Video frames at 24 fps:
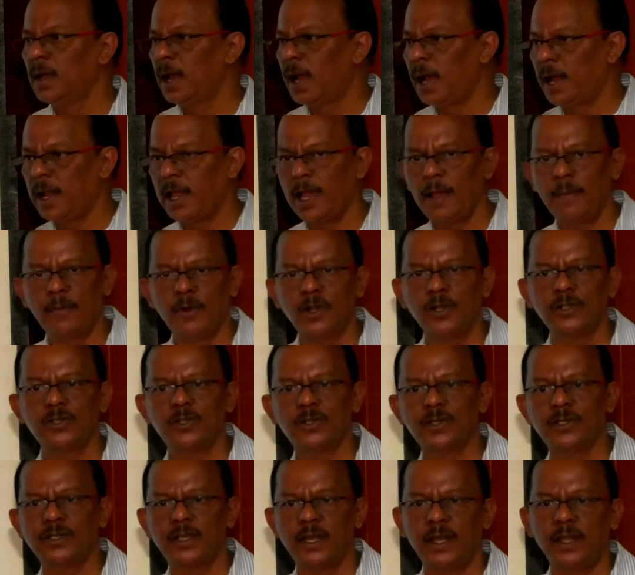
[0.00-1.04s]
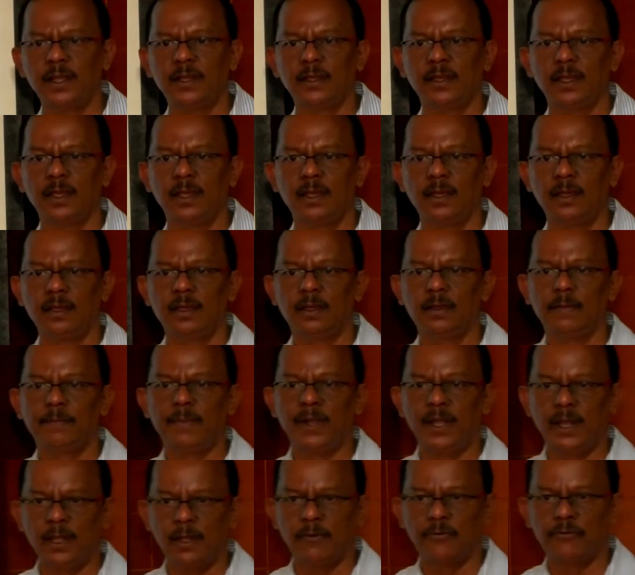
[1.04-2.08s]
And I am also sending the
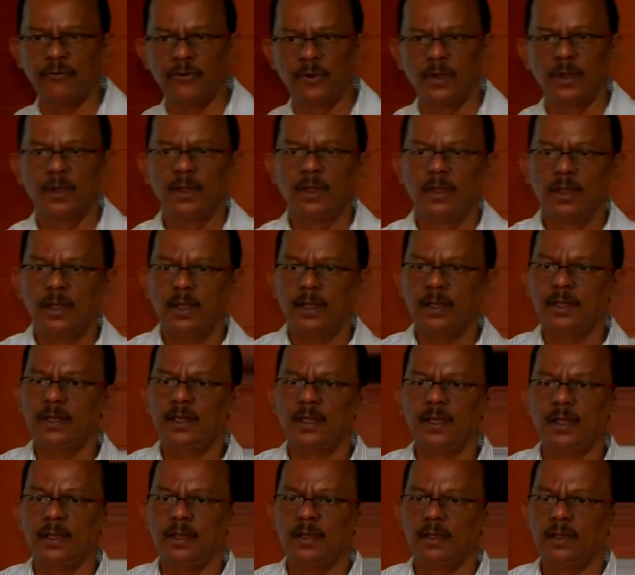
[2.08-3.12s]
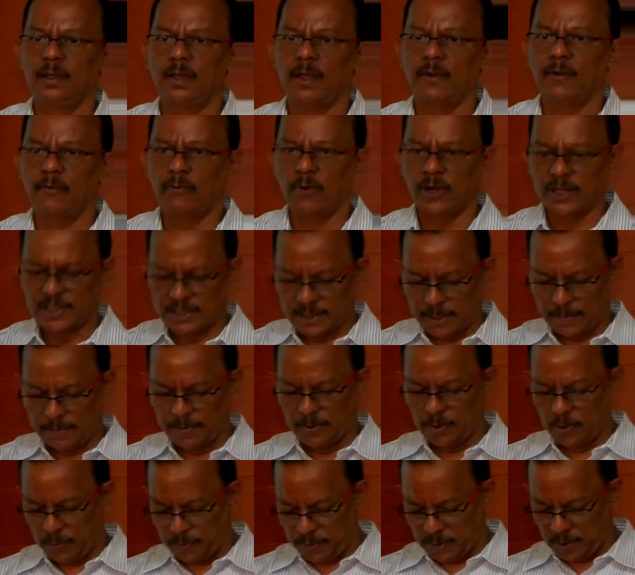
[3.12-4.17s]
PDF in the WhatsApp
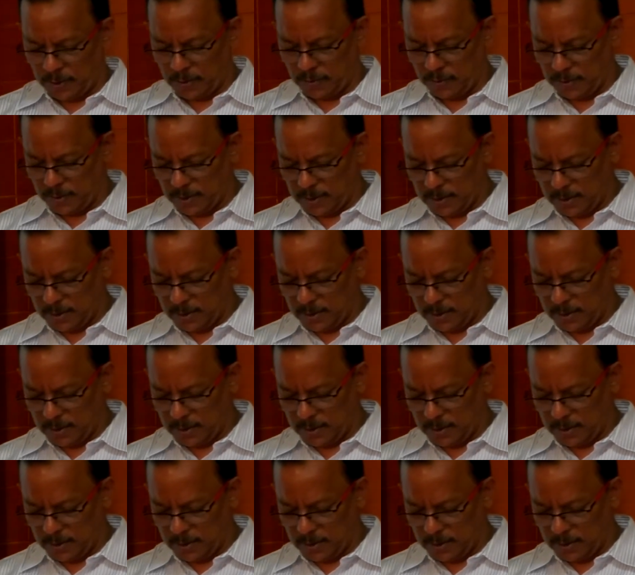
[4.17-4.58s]
group now.